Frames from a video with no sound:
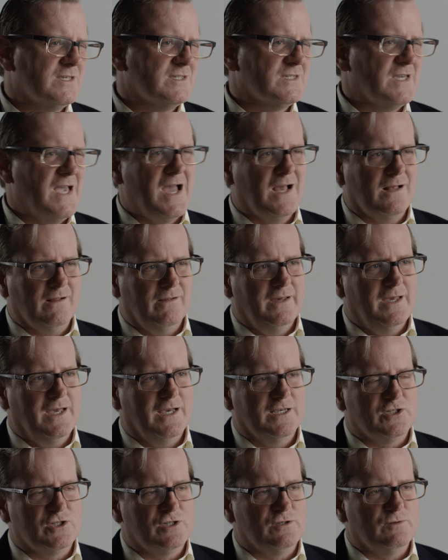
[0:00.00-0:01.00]
exactly
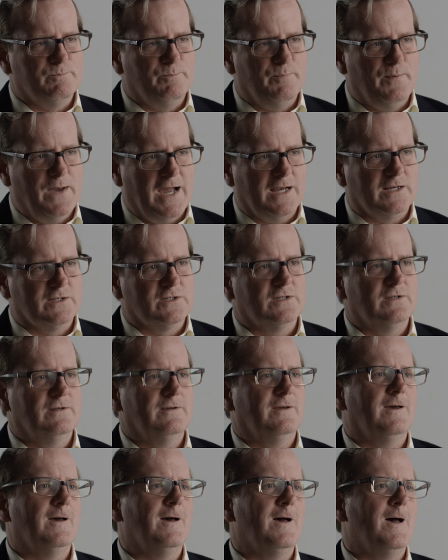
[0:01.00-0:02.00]
expect
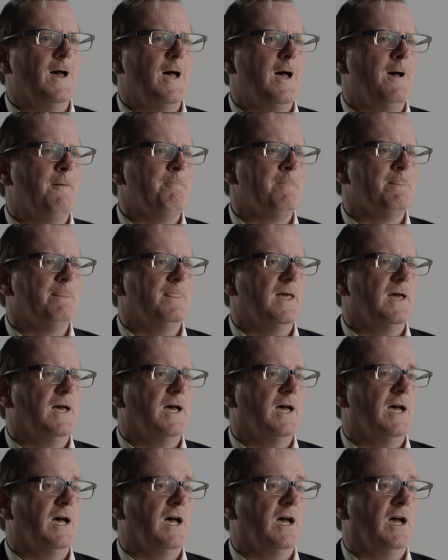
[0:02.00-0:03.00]
um,
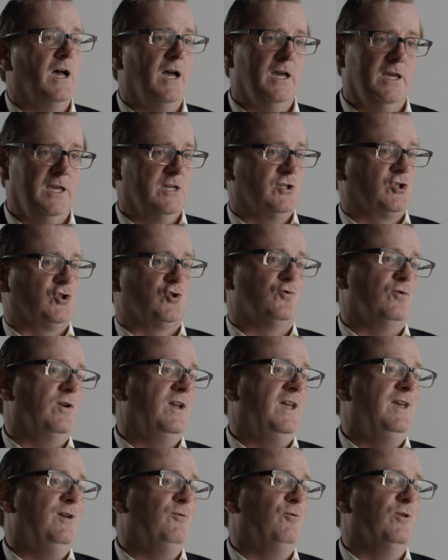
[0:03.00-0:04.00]
uh, a
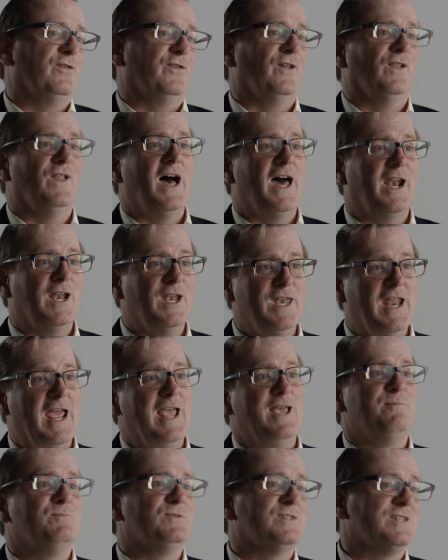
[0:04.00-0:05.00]
history with a lot of
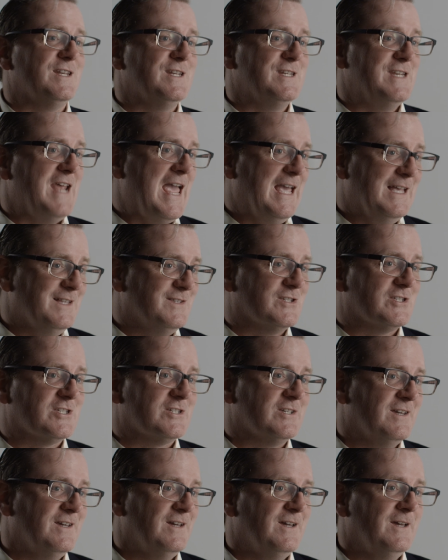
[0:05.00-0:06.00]
names and
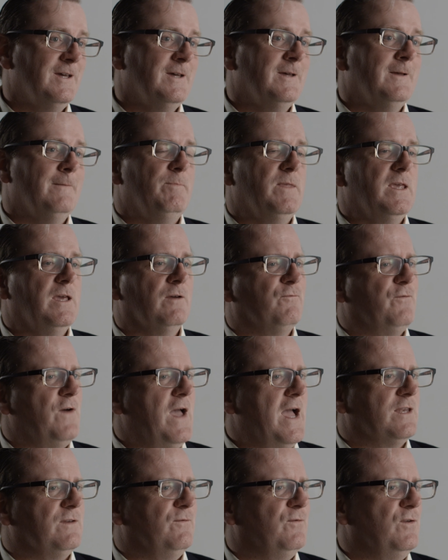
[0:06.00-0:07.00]
dates. In
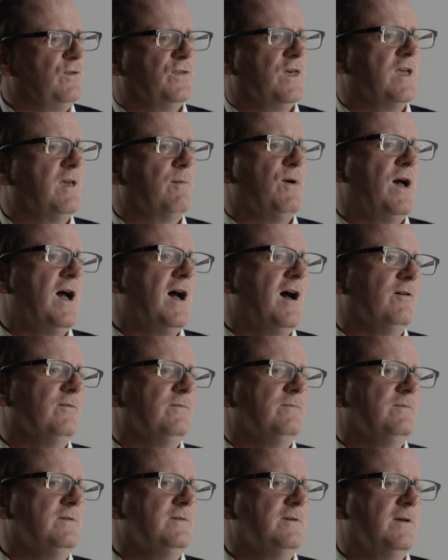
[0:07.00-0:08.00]
fact, if you think
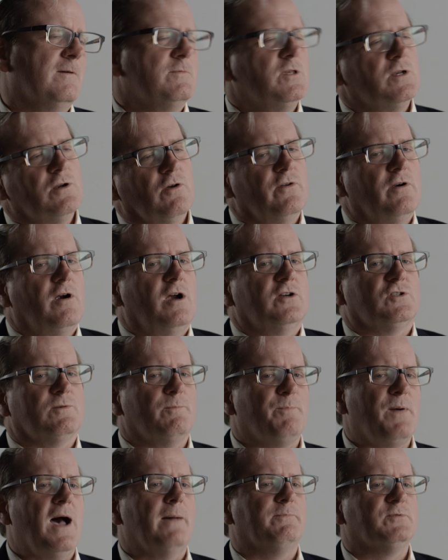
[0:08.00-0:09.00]
about, um, you know, there are
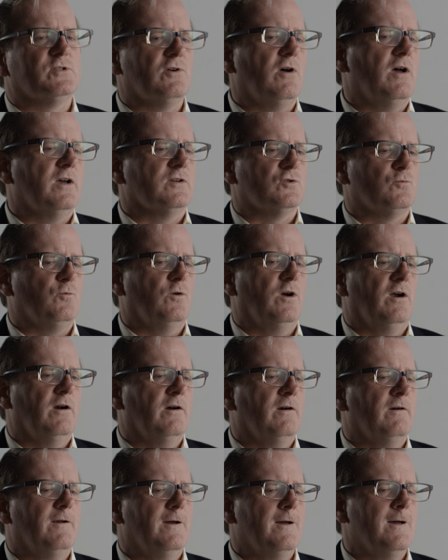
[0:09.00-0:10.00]
some pop songs
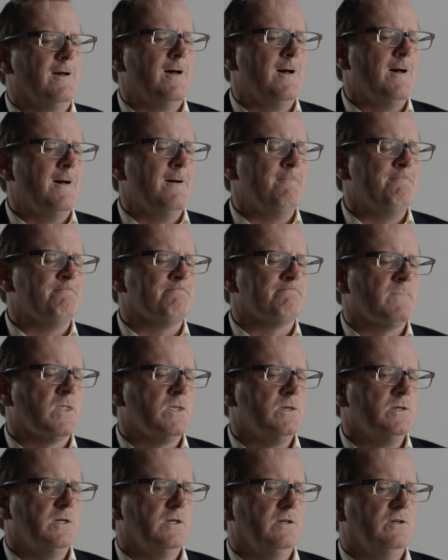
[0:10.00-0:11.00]
where um,
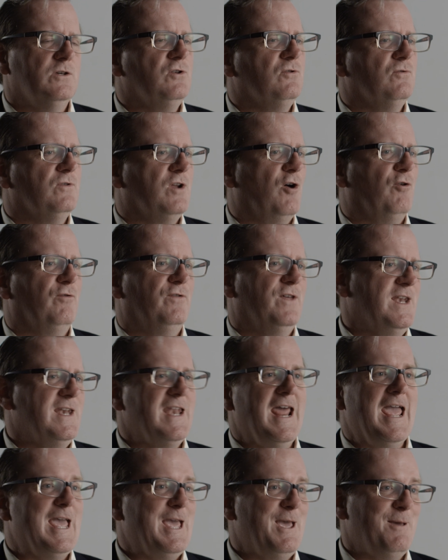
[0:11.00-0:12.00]
you know the
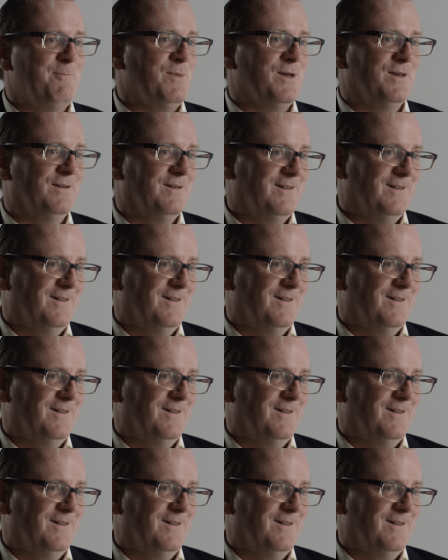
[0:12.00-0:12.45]
name